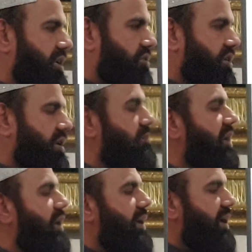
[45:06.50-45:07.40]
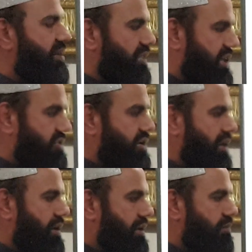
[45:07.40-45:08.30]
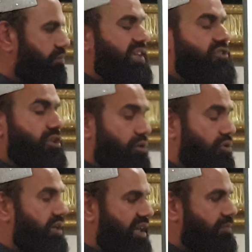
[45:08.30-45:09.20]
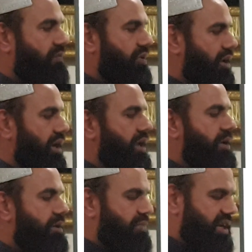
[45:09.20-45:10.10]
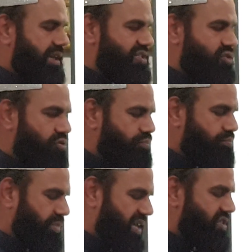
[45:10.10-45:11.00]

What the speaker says: ar-Rahim, animal is halal, being slaughtered in the name of Allah. But is best,